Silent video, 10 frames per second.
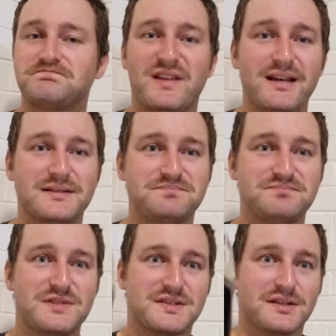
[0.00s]
Yeah,
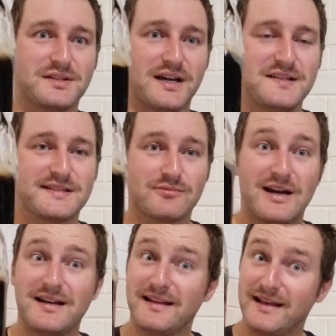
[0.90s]
just a tasty
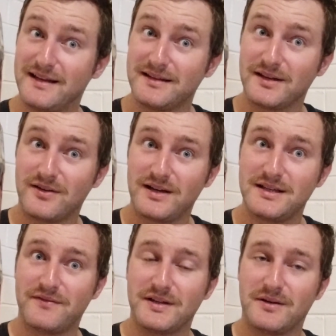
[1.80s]
way to end the
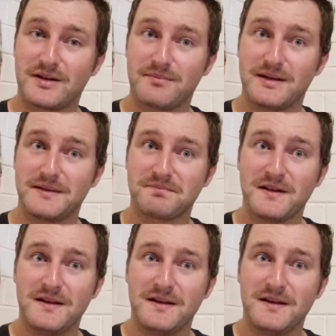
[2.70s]
night, if you know what I mean.